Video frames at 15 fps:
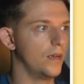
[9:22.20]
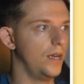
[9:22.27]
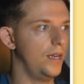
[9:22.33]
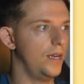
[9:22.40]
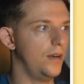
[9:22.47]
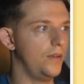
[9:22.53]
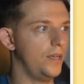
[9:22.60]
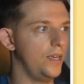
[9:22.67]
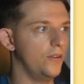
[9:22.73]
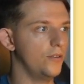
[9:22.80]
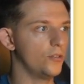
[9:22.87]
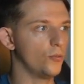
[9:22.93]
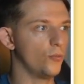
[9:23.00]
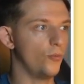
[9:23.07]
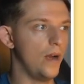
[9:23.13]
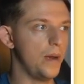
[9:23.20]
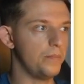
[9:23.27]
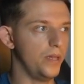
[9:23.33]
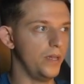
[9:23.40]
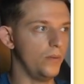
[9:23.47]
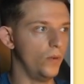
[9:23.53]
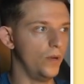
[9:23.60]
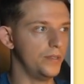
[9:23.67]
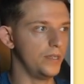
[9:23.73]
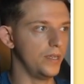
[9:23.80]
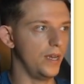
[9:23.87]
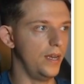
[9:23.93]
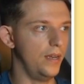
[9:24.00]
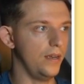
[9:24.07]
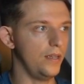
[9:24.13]
now here's Replit once
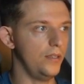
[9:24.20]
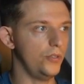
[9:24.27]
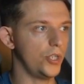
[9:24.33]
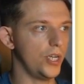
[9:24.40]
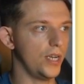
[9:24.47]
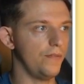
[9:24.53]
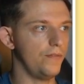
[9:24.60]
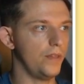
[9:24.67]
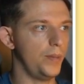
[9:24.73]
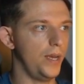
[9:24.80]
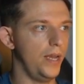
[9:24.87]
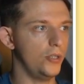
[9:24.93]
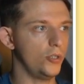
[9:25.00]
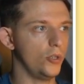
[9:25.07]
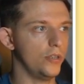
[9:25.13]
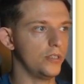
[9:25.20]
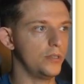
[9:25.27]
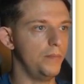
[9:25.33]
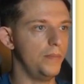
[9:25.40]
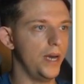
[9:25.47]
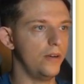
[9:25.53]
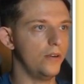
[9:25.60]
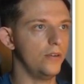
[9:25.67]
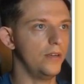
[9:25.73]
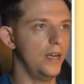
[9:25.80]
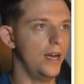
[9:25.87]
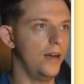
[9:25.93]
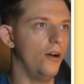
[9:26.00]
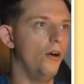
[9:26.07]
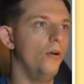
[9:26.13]
again. Can you check if the page looks better
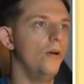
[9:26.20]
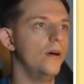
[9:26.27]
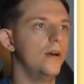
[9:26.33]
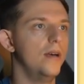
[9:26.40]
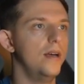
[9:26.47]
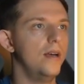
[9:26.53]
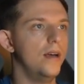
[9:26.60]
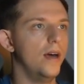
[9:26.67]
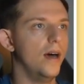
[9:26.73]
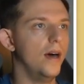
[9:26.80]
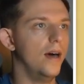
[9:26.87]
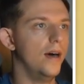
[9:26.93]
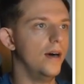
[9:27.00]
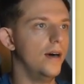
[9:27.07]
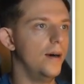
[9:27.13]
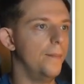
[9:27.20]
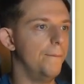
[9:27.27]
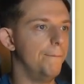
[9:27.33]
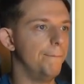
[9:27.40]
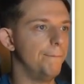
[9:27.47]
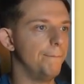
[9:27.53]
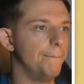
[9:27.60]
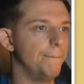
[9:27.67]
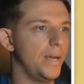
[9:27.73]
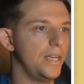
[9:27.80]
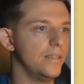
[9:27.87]
now? It